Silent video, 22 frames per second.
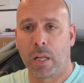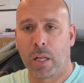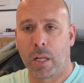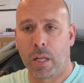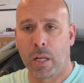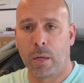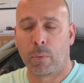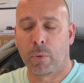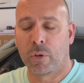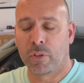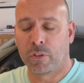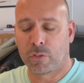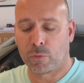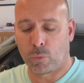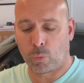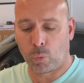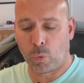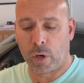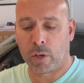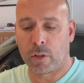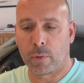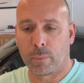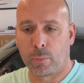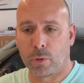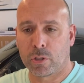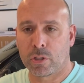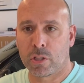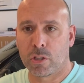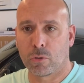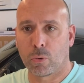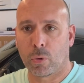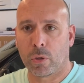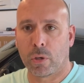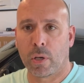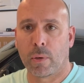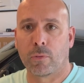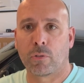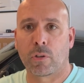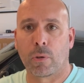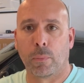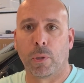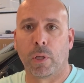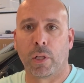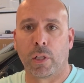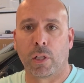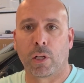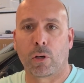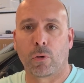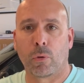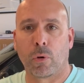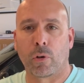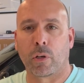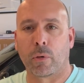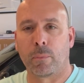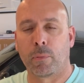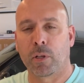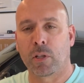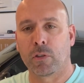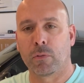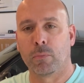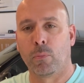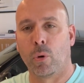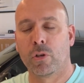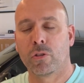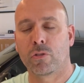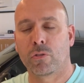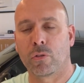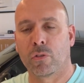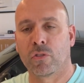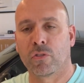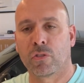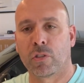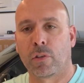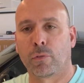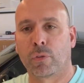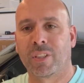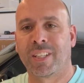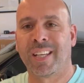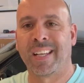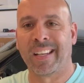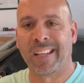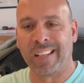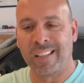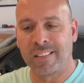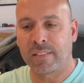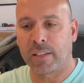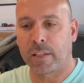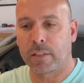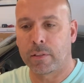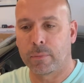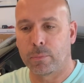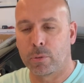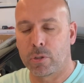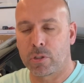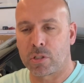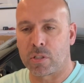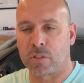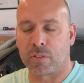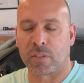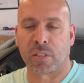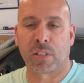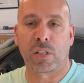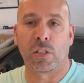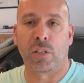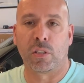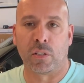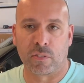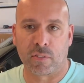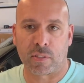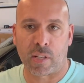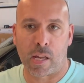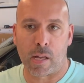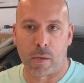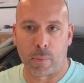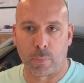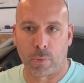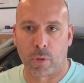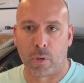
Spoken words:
it was where the bushings were, it was completely corroded because moisture and stuff would get inside the bushings and couldn't escape.